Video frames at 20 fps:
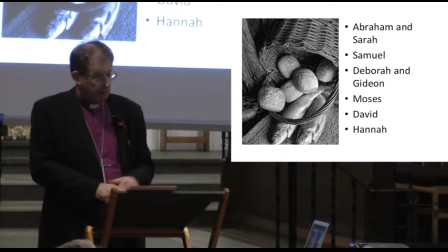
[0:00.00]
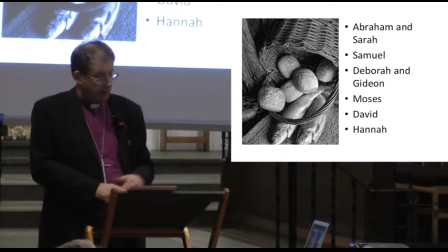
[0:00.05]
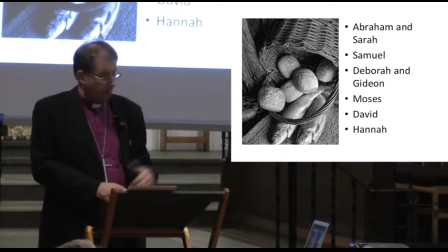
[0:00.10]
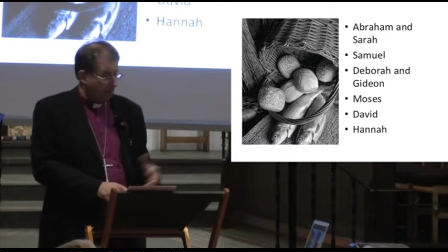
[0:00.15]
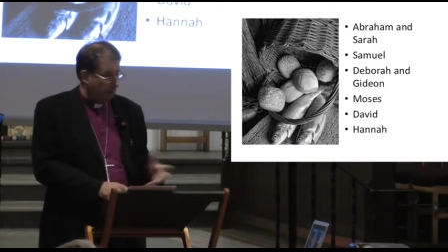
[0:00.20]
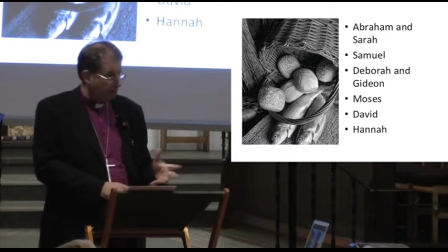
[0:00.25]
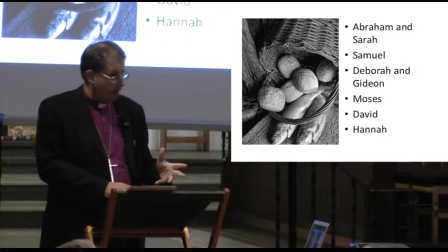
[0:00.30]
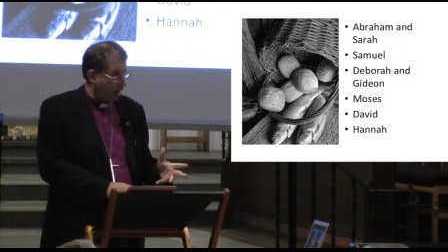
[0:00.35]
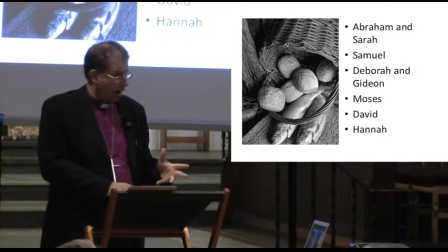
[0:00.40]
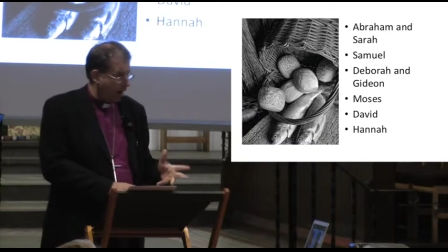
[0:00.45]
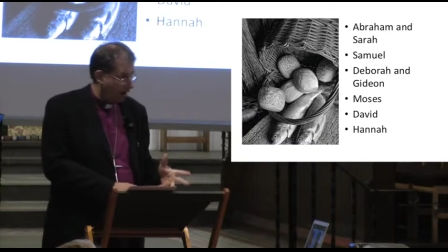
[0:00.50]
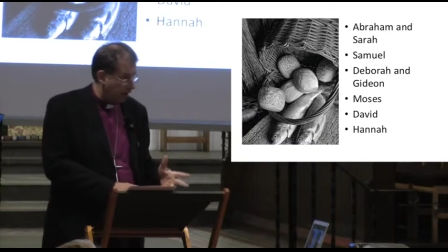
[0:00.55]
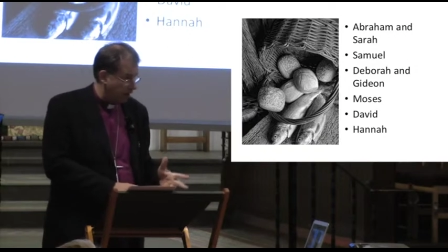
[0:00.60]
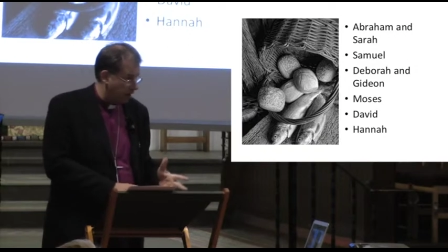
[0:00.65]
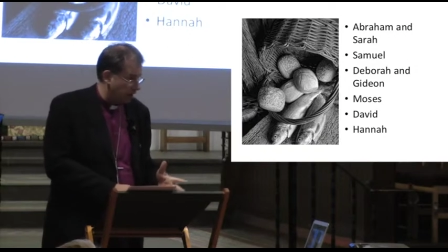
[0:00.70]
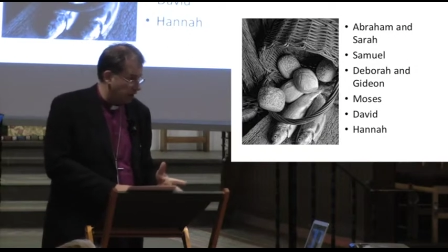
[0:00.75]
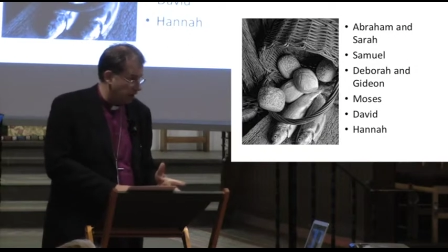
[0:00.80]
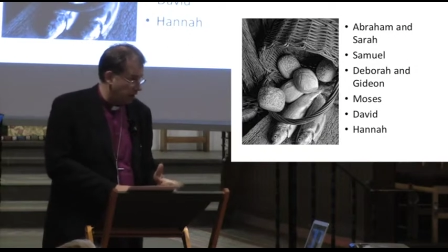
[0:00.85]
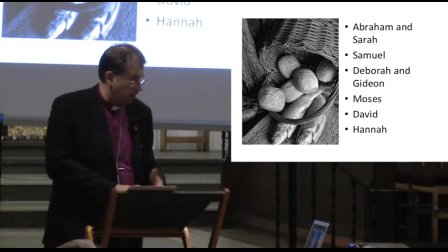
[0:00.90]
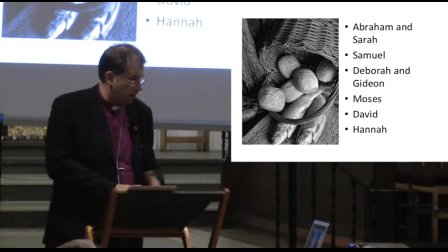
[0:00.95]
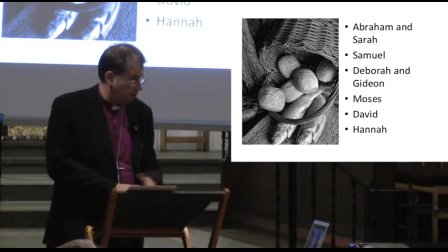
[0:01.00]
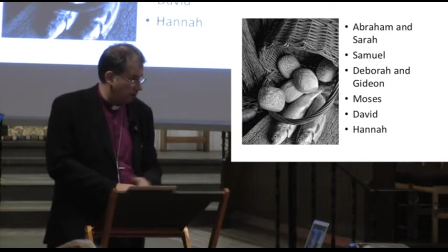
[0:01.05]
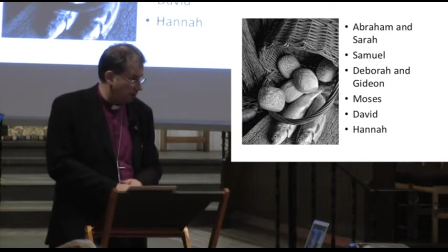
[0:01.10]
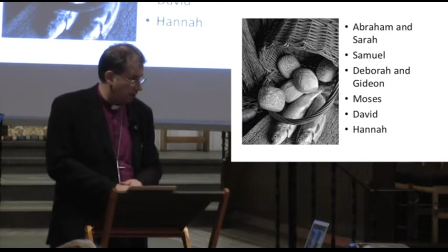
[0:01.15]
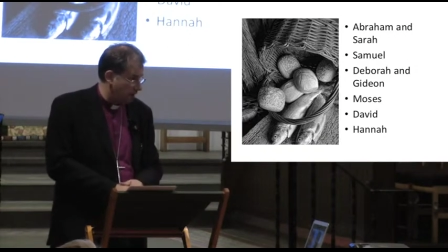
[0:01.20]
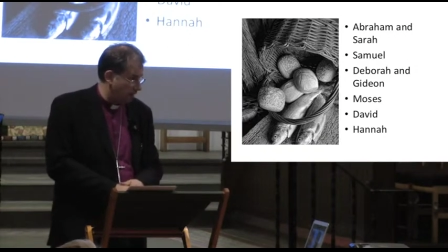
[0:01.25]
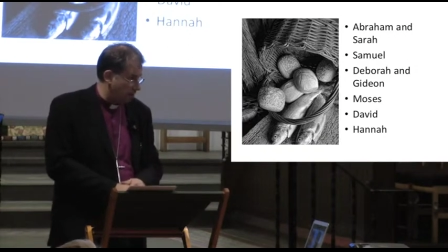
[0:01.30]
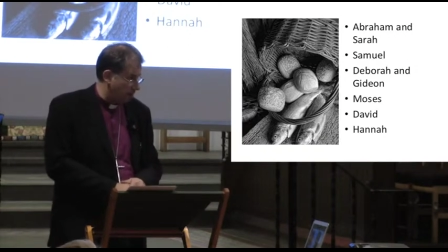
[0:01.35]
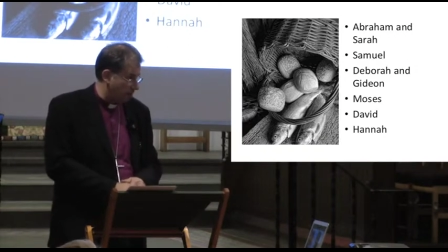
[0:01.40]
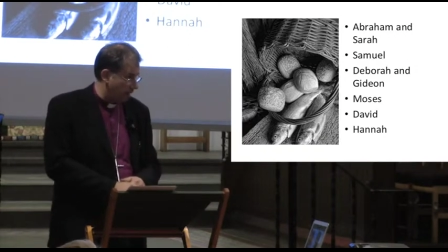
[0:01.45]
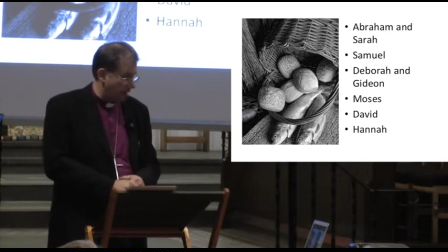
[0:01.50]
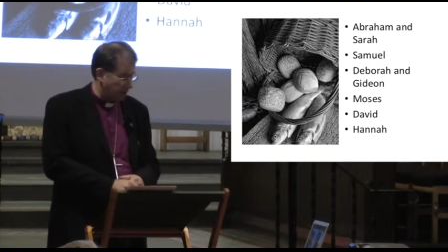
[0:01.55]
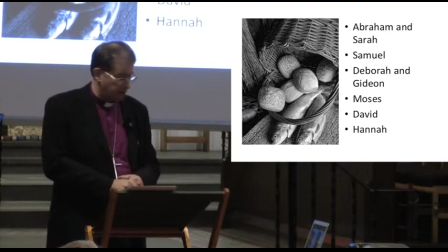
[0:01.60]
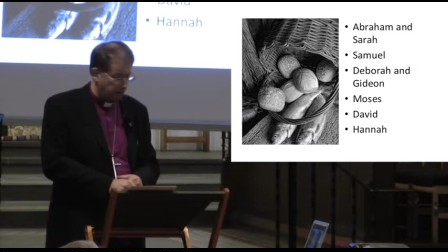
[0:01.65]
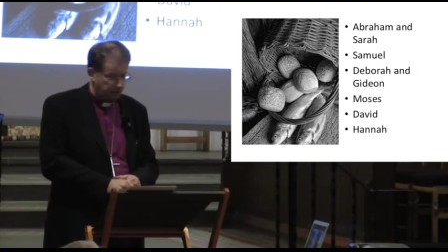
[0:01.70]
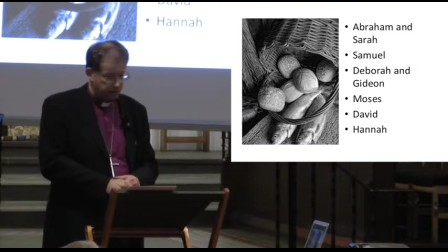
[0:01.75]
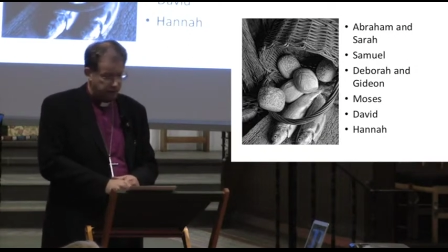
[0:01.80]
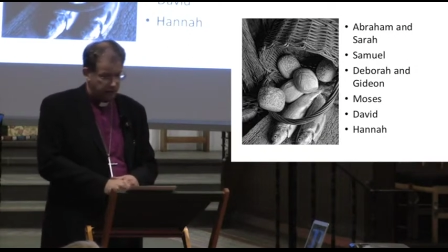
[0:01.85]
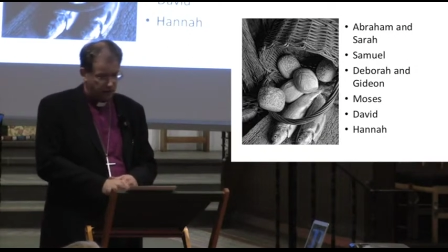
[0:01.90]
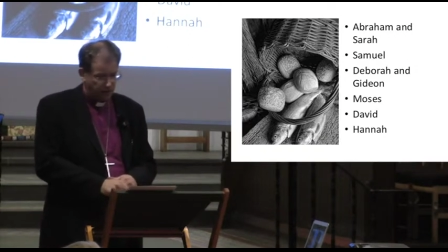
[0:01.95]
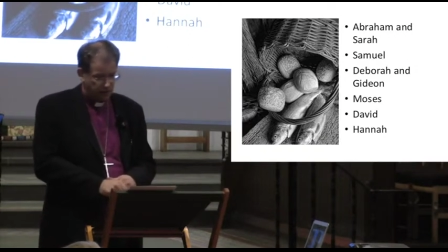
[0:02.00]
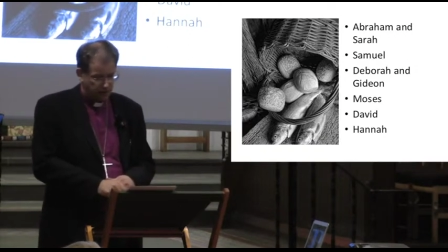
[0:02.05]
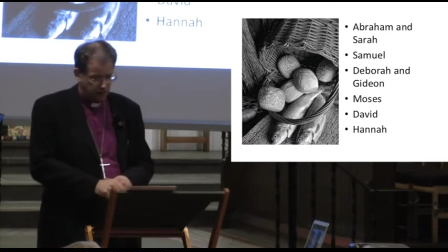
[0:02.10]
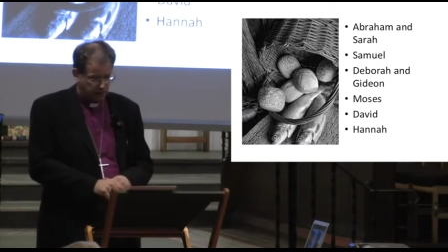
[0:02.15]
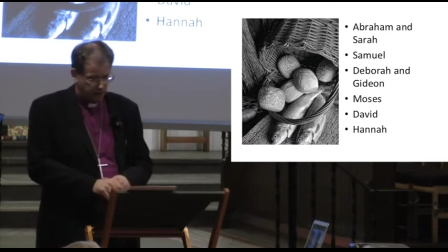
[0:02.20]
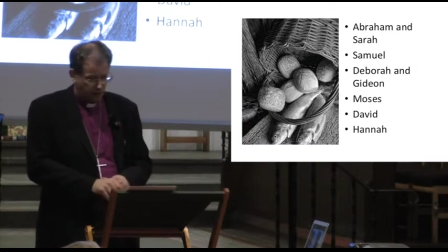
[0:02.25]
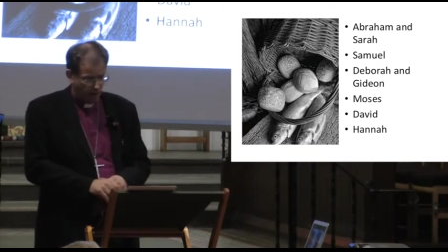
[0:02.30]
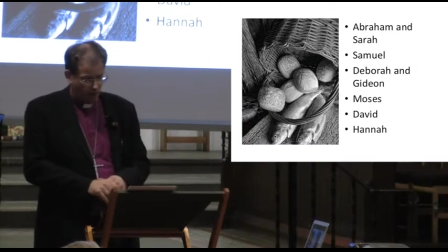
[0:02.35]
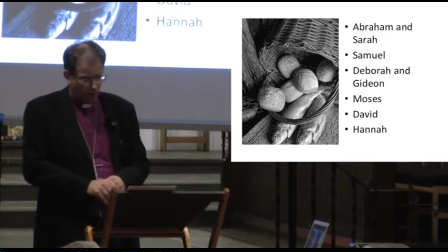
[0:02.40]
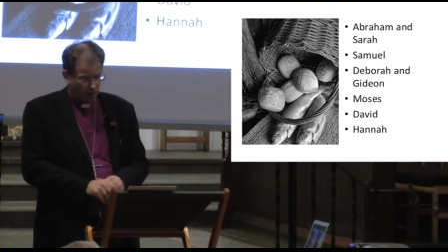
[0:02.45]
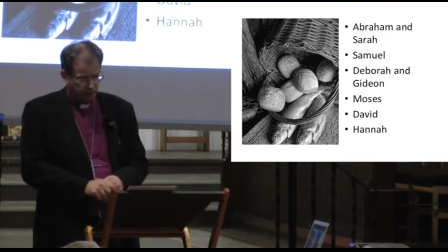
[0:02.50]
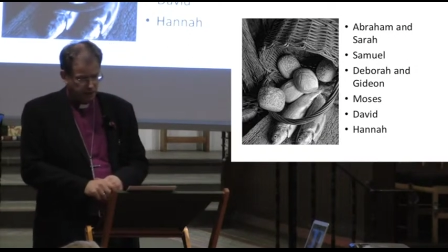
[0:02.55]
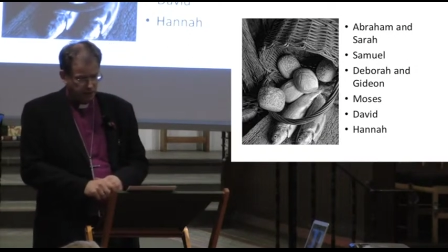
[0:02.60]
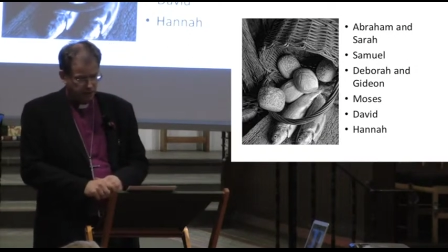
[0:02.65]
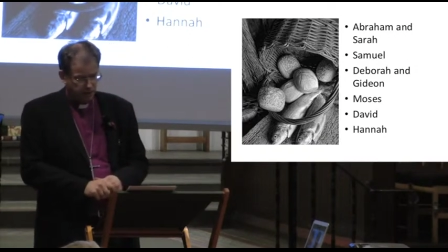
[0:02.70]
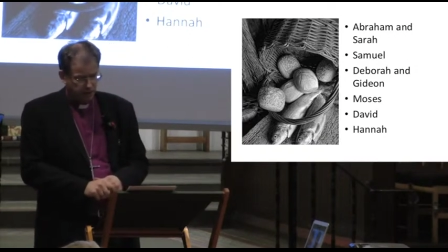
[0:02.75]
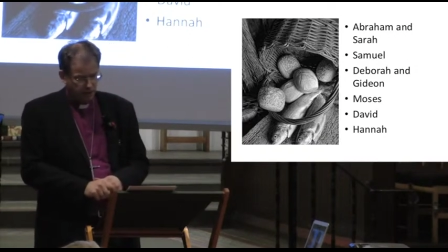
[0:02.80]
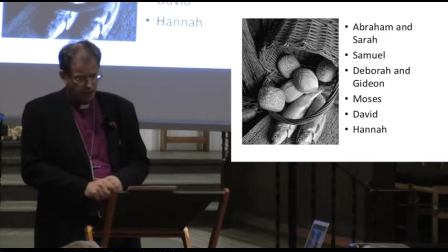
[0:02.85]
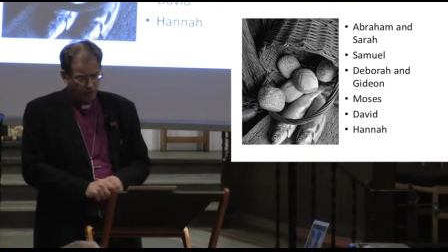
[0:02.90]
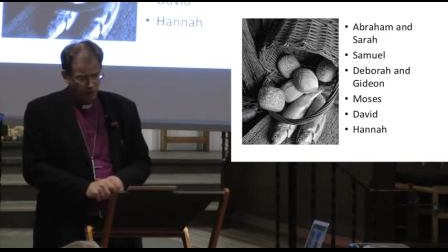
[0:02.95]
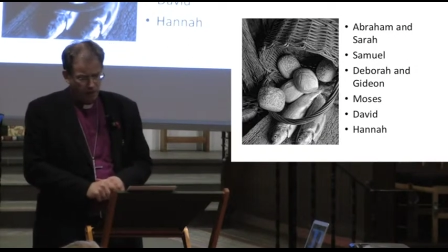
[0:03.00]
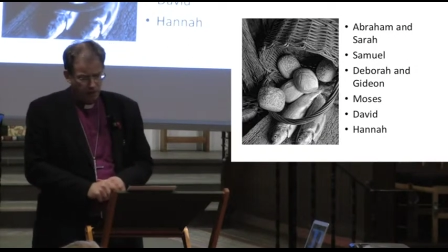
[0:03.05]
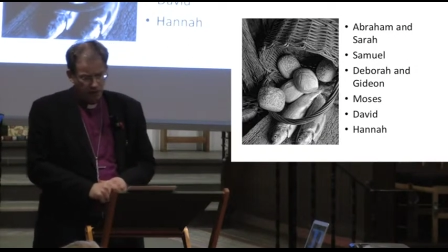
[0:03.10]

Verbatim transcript: Deborah and Gideon winning battles against the aunts.